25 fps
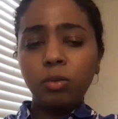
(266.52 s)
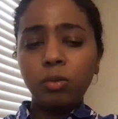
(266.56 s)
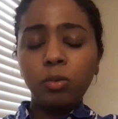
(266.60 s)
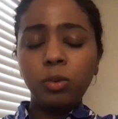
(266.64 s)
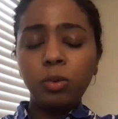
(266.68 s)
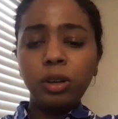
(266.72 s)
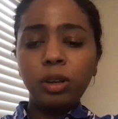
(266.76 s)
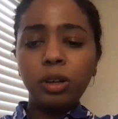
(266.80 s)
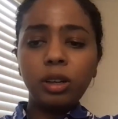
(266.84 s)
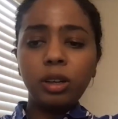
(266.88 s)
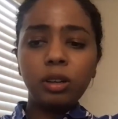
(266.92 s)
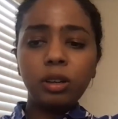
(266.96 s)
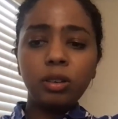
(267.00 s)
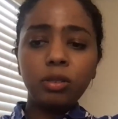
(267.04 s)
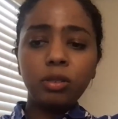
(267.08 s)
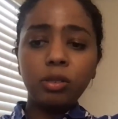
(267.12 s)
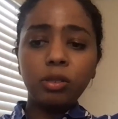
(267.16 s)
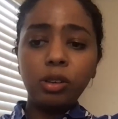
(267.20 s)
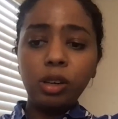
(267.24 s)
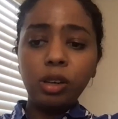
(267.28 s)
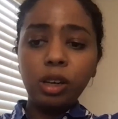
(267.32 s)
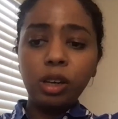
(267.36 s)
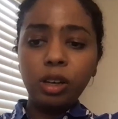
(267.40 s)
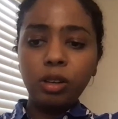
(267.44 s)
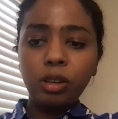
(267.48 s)
we
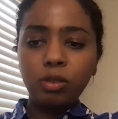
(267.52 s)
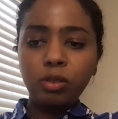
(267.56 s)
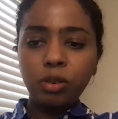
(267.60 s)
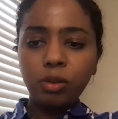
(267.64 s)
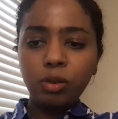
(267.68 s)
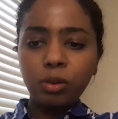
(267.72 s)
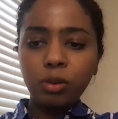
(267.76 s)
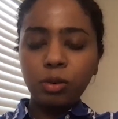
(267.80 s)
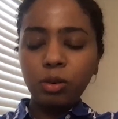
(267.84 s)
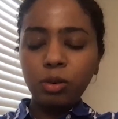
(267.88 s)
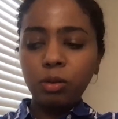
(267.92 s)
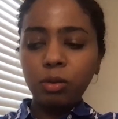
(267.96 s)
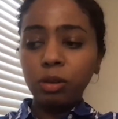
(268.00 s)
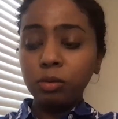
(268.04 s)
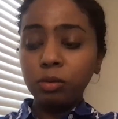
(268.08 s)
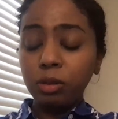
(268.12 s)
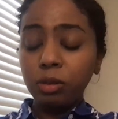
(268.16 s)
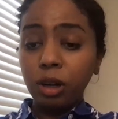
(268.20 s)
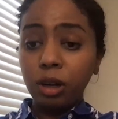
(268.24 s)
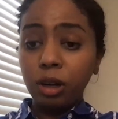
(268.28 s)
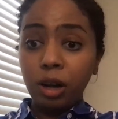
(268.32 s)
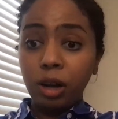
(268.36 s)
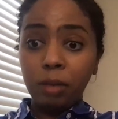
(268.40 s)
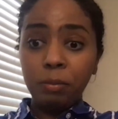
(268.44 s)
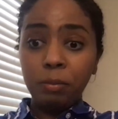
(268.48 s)
need to
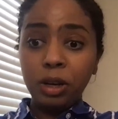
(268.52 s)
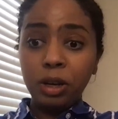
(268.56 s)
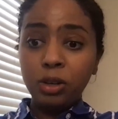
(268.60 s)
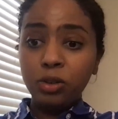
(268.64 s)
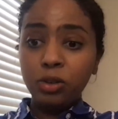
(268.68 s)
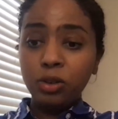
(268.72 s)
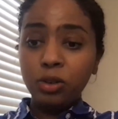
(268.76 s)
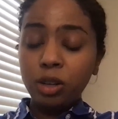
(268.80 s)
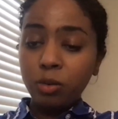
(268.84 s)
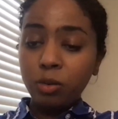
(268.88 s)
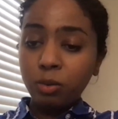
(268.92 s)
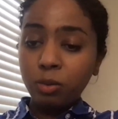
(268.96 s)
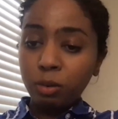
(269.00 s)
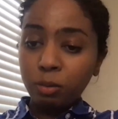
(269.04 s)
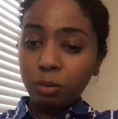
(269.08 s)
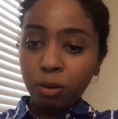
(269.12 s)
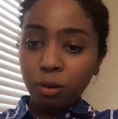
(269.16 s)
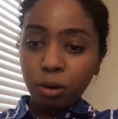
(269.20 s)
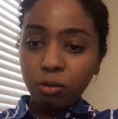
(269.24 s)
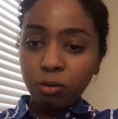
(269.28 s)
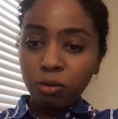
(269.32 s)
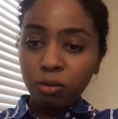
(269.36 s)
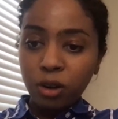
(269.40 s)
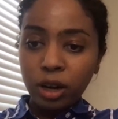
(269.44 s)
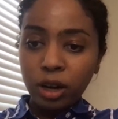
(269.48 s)
make sure that we're
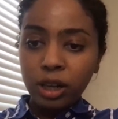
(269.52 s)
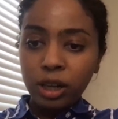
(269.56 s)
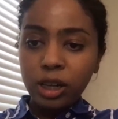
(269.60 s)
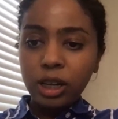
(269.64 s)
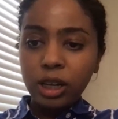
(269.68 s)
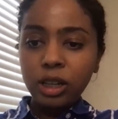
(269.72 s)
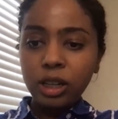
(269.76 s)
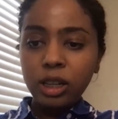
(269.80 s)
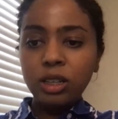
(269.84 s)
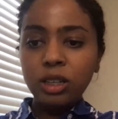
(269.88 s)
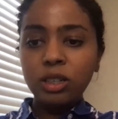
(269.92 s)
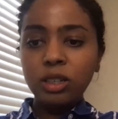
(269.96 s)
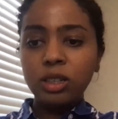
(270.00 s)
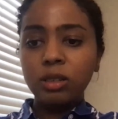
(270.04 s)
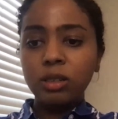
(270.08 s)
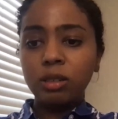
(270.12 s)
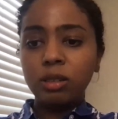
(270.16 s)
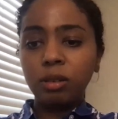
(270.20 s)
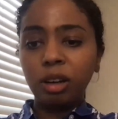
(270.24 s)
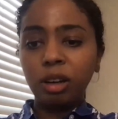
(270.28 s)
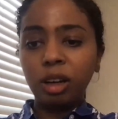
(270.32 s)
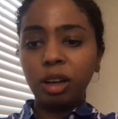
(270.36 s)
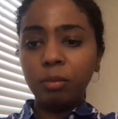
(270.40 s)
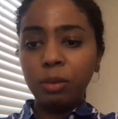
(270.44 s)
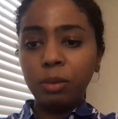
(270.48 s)
profiling these
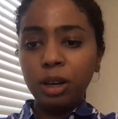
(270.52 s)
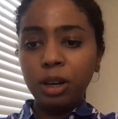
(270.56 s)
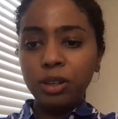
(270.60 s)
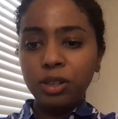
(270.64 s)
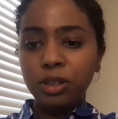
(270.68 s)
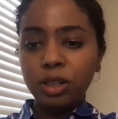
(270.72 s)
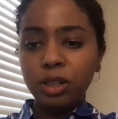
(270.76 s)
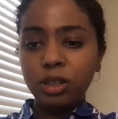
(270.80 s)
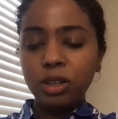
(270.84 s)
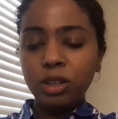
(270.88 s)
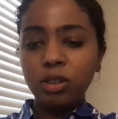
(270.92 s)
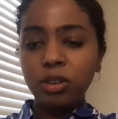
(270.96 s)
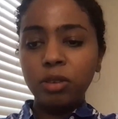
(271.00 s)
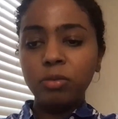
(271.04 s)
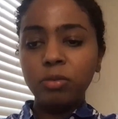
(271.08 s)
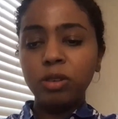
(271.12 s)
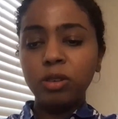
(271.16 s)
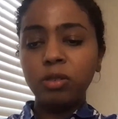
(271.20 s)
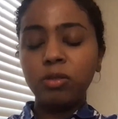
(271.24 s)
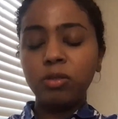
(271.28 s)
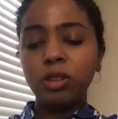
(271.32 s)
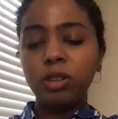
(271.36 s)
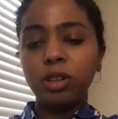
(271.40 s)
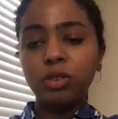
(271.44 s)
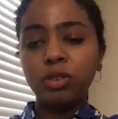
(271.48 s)
patients in terms
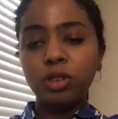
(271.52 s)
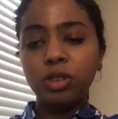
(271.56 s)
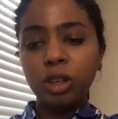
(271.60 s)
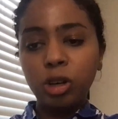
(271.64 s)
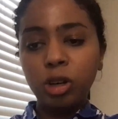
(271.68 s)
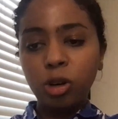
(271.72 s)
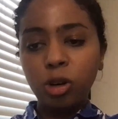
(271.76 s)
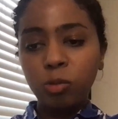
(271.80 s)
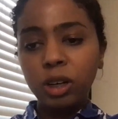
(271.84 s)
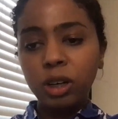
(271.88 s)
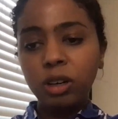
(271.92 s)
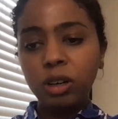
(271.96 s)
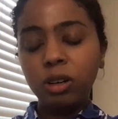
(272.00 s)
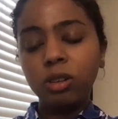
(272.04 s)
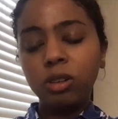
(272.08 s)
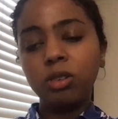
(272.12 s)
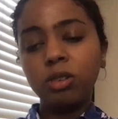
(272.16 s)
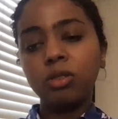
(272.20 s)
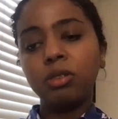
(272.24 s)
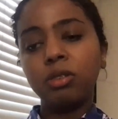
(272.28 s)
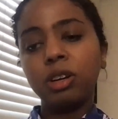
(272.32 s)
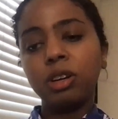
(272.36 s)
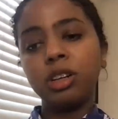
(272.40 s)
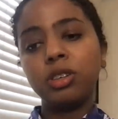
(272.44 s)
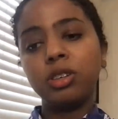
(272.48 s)
of their genomic
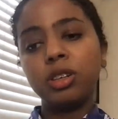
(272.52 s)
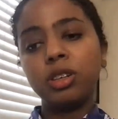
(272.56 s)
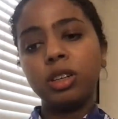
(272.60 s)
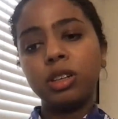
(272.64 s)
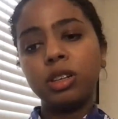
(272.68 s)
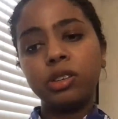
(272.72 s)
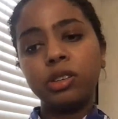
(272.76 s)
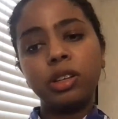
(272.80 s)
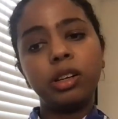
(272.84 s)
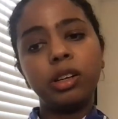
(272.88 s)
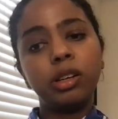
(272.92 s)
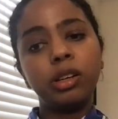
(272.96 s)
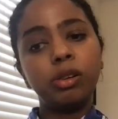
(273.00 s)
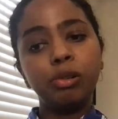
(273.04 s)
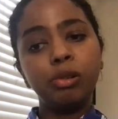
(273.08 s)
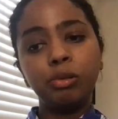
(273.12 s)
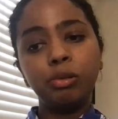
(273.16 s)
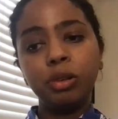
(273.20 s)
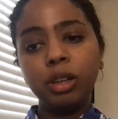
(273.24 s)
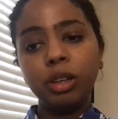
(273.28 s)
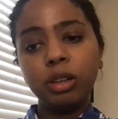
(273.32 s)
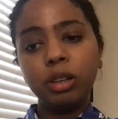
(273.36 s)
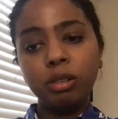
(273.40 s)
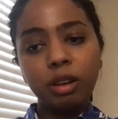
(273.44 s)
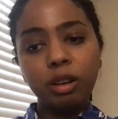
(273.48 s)
alterations and
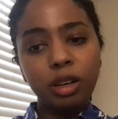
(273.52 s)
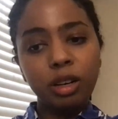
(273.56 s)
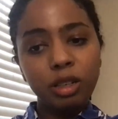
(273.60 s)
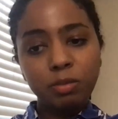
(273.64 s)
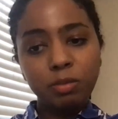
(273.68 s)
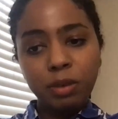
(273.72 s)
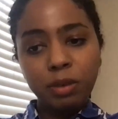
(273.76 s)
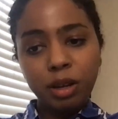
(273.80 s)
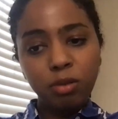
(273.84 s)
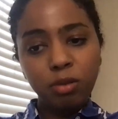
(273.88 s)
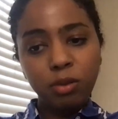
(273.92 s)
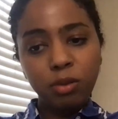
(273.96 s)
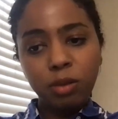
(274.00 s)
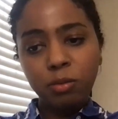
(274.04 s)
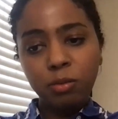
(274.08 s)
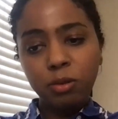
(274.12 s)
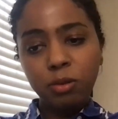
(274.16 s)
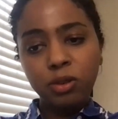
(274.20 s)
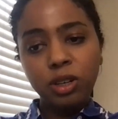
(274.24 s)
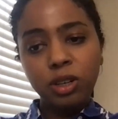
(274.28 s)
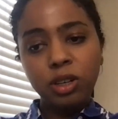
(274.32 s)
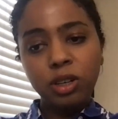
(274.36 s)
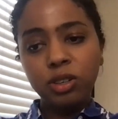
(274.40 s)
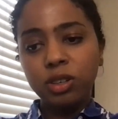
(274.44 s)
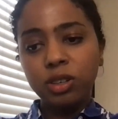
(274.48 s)
including RAS pathway
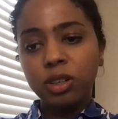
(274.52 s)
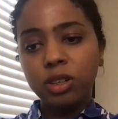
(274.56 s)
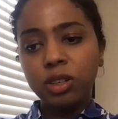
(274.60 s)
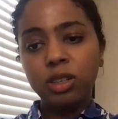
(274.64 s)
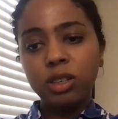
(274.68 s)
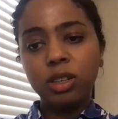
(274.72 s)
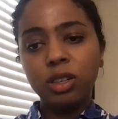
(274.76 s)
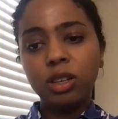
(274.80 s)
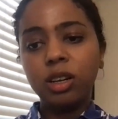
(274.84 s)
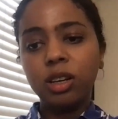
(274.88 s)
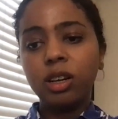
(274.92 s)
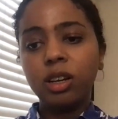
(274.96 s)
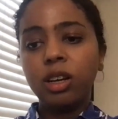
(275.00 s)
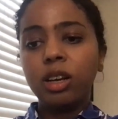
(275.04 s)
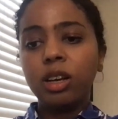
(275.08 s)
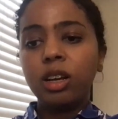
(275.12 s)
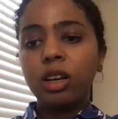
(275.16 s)
mutations and